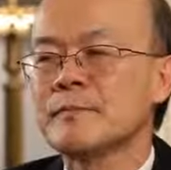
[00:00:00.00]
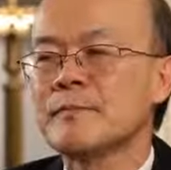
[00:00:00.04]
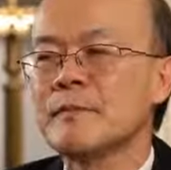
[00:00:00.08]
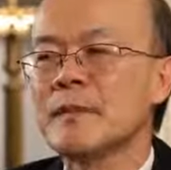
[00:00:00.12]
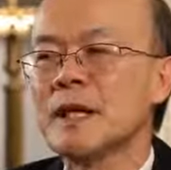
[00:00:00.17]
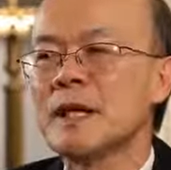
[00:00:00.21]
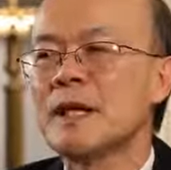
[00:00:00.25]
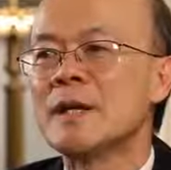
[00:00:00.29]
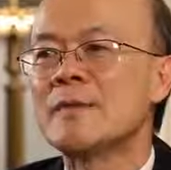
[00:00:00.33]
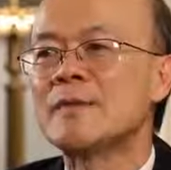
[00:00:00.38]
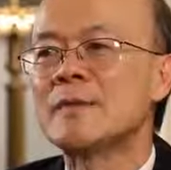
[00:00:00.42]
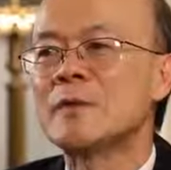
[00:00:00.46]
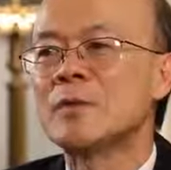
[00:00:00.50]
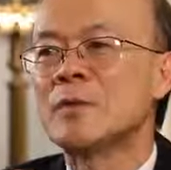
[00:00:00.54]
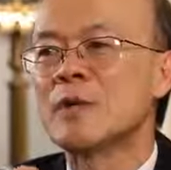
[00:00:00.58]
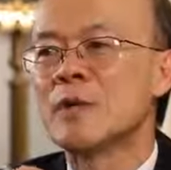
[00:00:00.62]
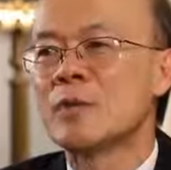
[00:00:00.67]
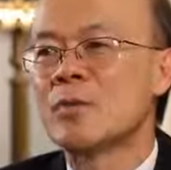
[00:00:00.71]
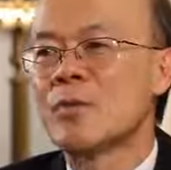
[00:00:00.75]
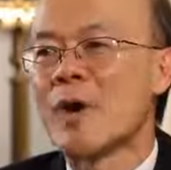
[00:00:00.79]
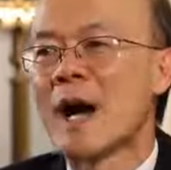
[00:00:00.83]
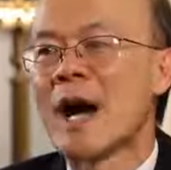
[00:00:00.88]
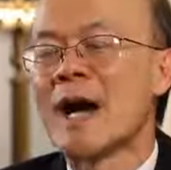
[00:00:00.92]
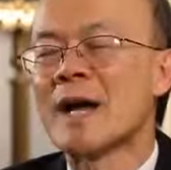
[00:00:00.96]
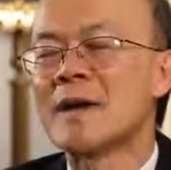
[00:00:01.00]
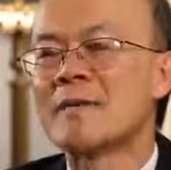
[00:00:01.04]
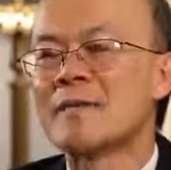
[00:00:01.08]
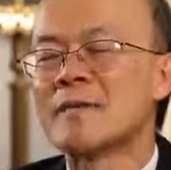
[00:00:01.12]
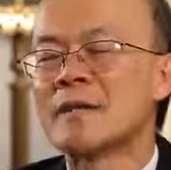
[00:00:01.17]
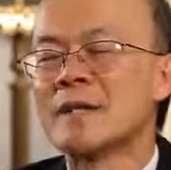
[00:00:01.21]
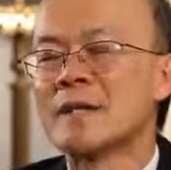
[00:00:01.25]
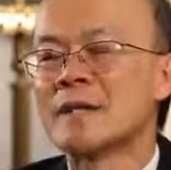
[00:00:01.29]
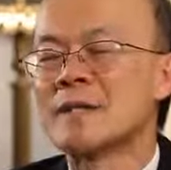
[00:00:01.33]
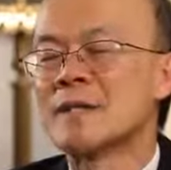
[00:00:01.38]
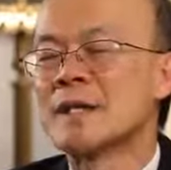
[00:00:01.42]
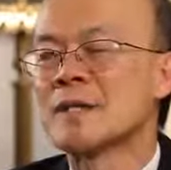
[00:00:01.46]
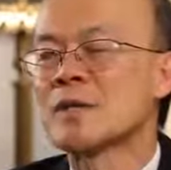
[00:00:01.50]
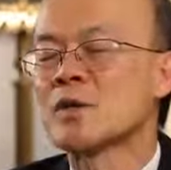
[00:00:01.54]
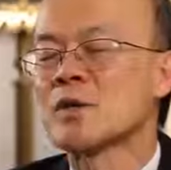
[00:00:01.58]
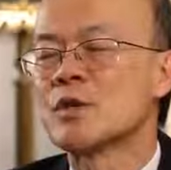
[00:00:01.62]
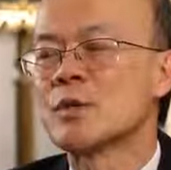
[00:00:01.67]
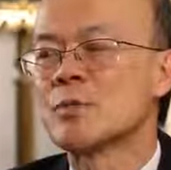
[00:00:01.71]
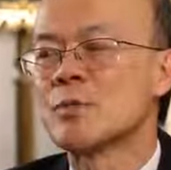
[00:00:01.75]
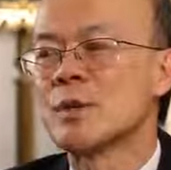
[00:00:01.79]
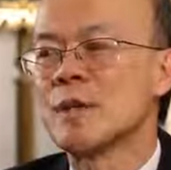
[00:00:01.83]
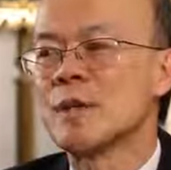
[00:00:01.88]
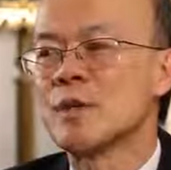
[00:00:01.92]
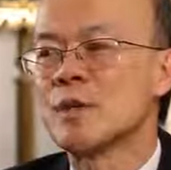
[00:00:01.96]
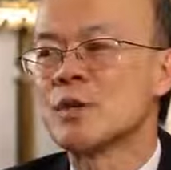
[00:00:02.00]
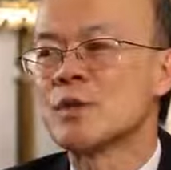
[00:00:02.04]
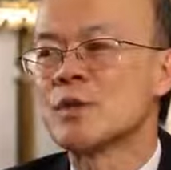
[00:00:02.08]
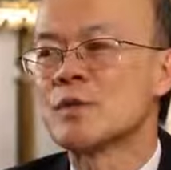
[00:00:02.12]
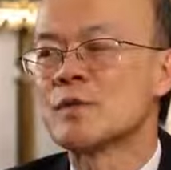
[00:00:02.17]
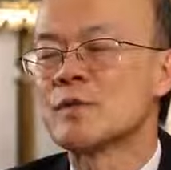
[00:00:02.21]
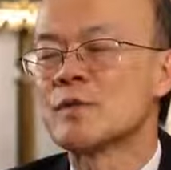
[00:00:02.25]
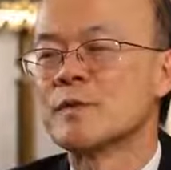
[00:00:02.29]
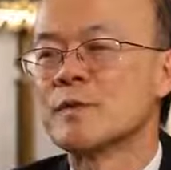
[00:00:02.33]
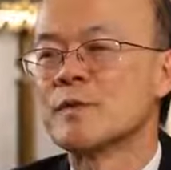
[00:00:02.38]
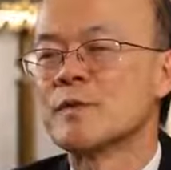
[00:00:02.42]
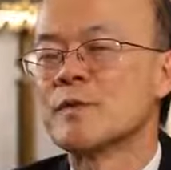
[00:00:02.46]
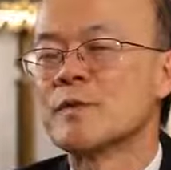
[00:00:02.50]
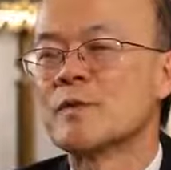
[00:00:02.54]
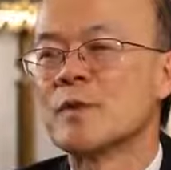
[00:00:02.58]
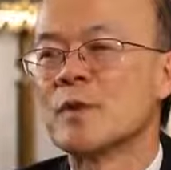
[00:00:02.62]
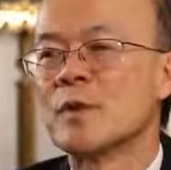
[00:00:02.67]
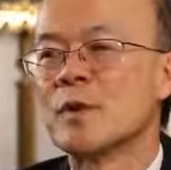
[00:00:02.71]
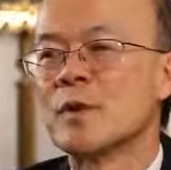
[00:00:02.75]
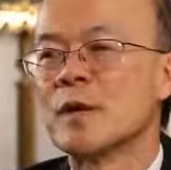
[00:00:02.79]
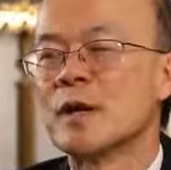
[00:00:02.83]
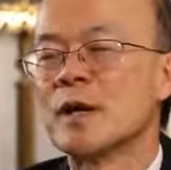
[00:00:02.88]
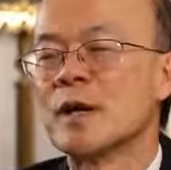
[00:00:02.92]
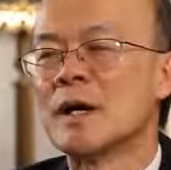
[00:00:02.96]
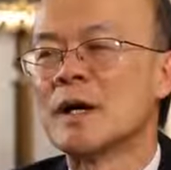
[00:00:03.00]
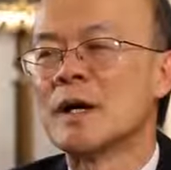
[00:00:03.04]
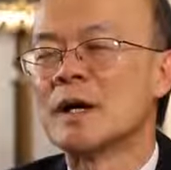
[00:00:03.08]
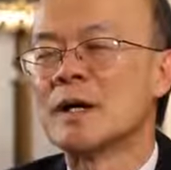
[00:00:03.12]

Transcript: if you derive this could be useful for